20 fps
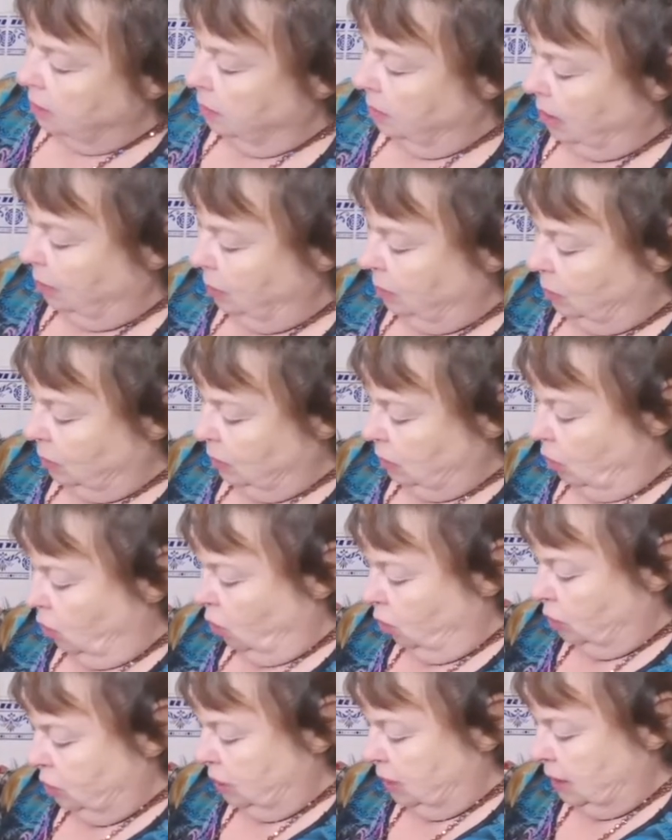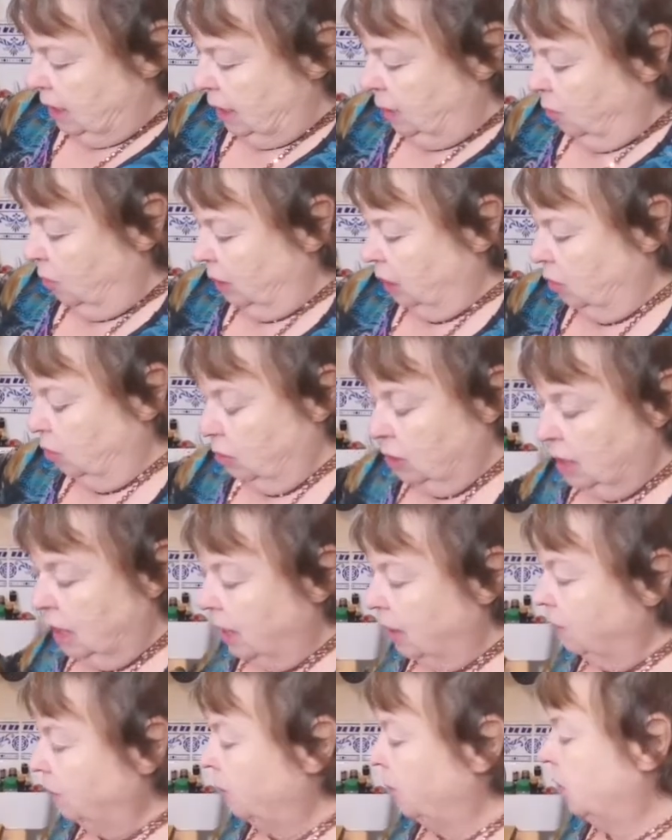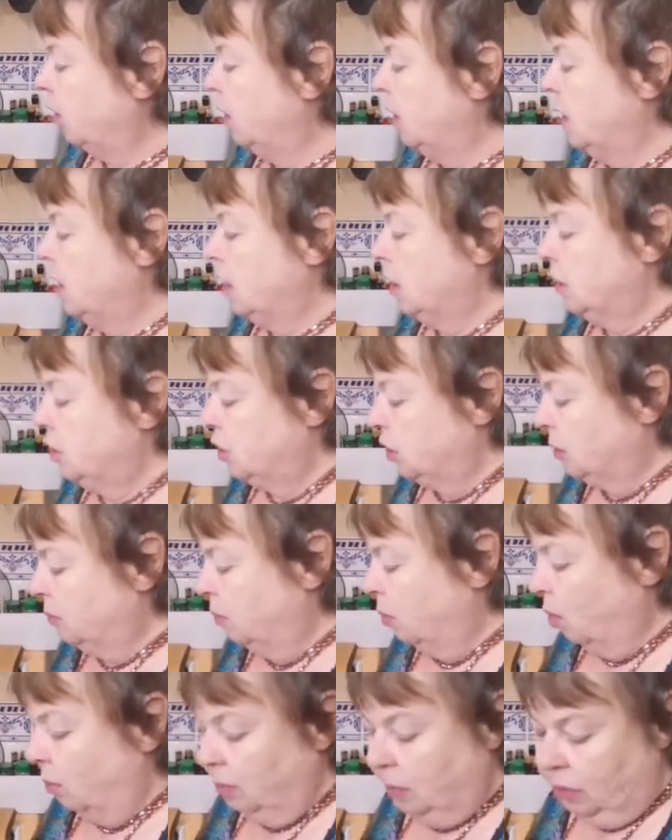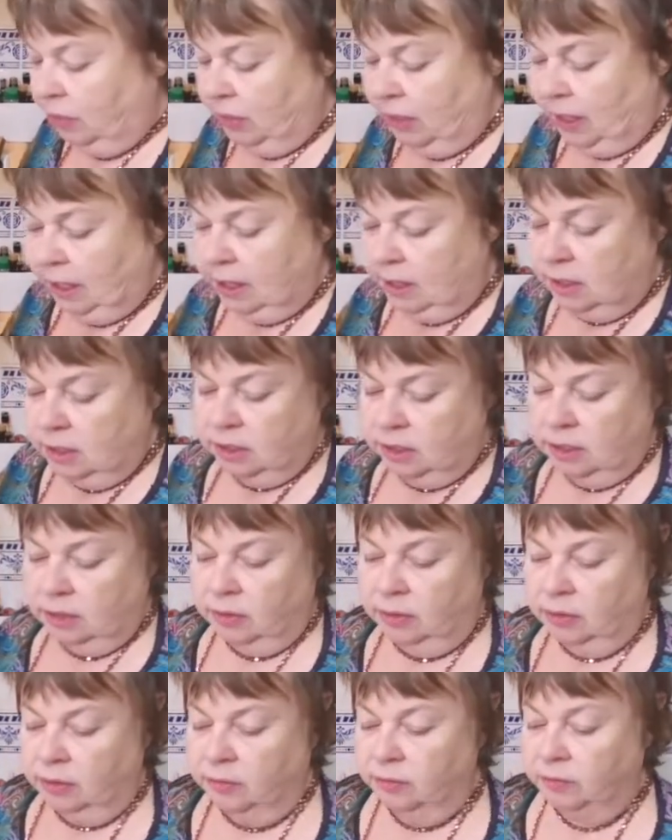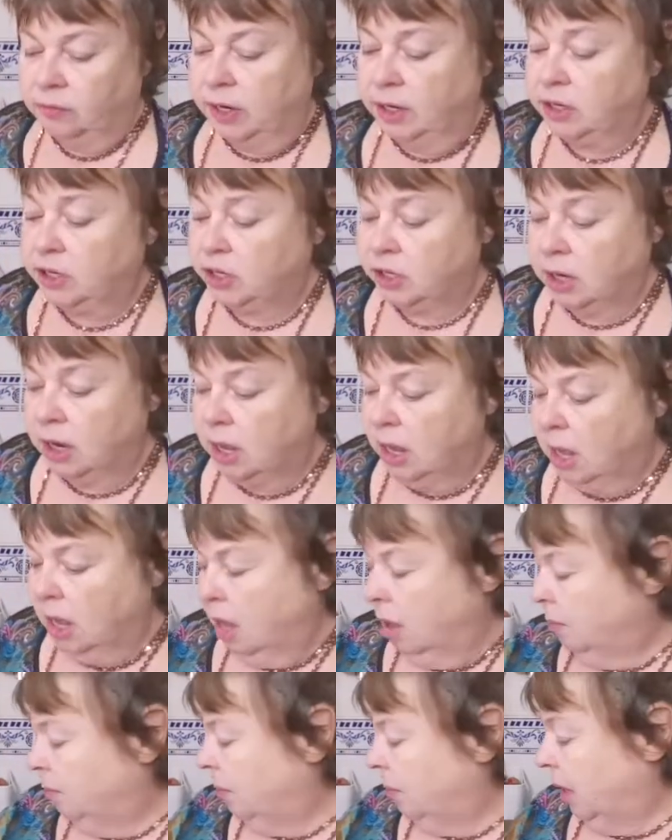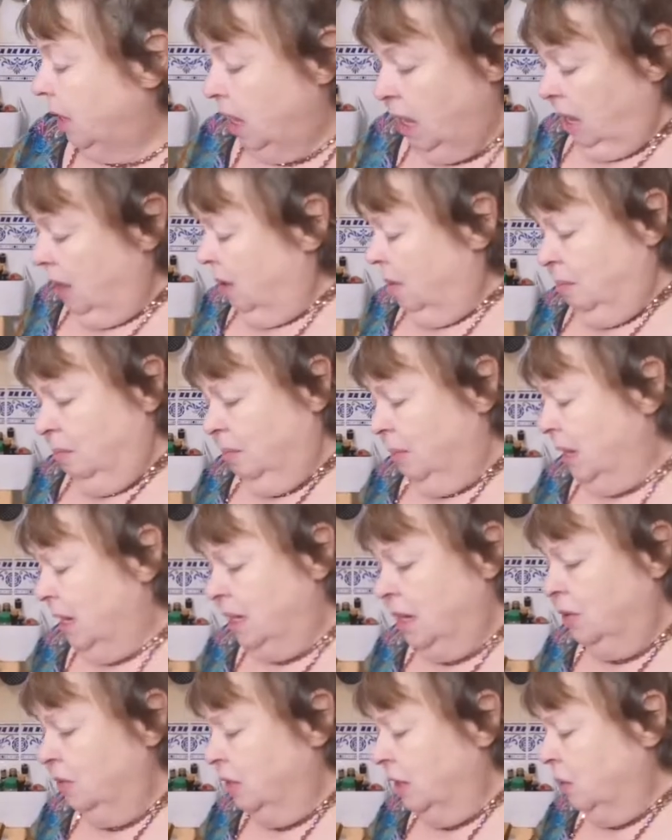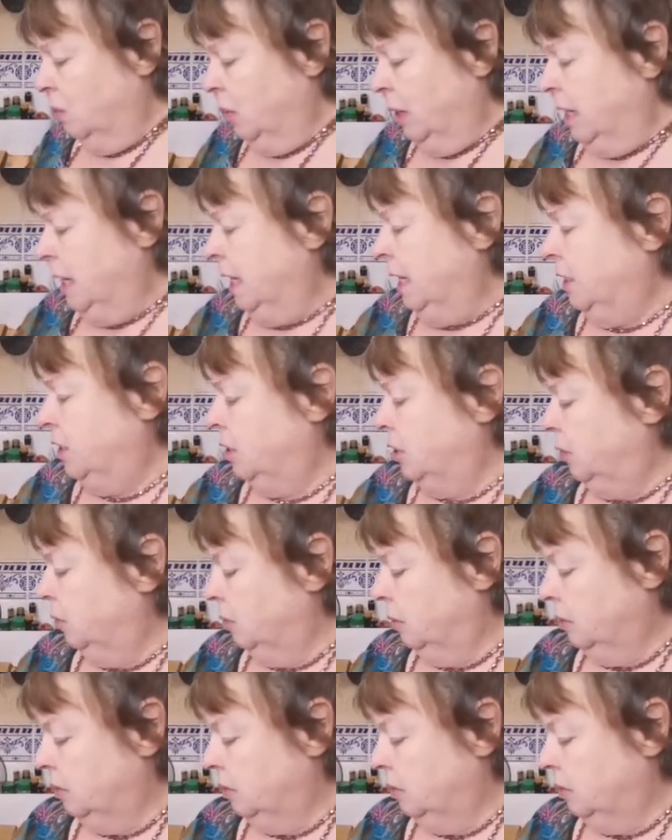maybe it was a hotter day where you live, just pop the thing into the fridge. But I don't think we need to.